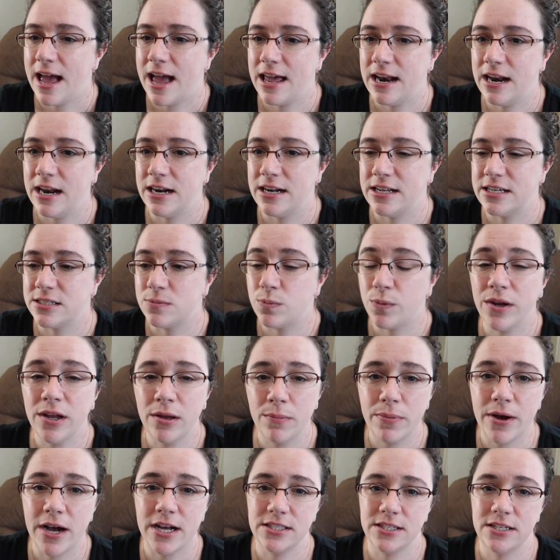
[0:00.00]
and it is
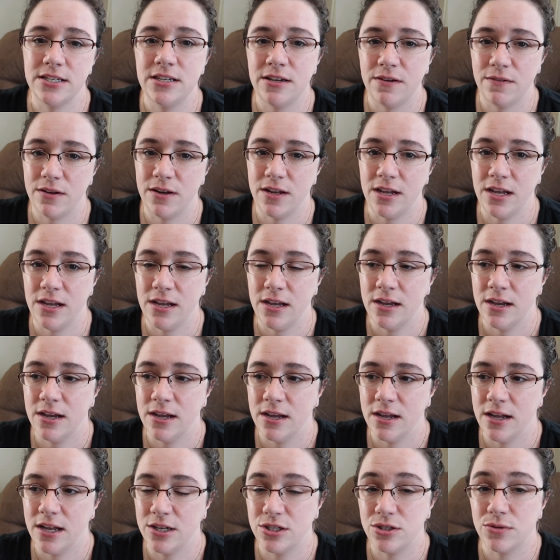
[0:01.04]
bringing positivity
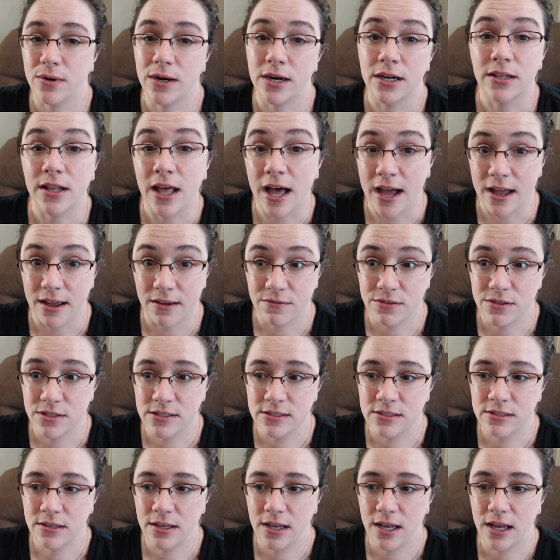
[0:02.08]
into our
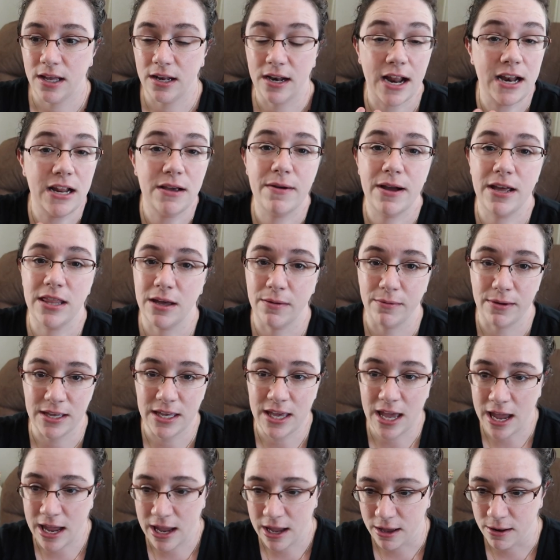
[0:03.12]
lives in any way that we
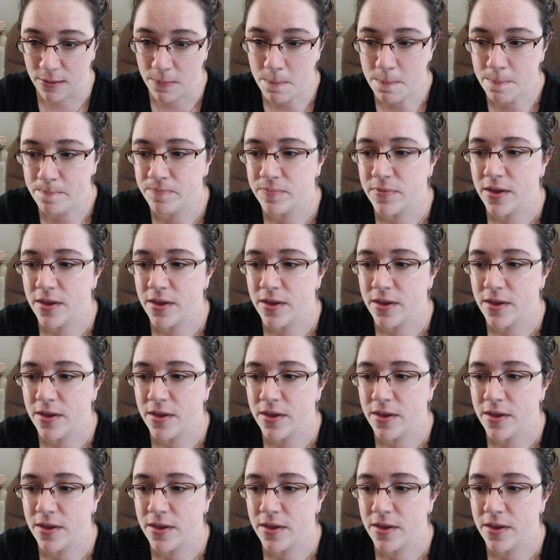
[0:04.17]
can.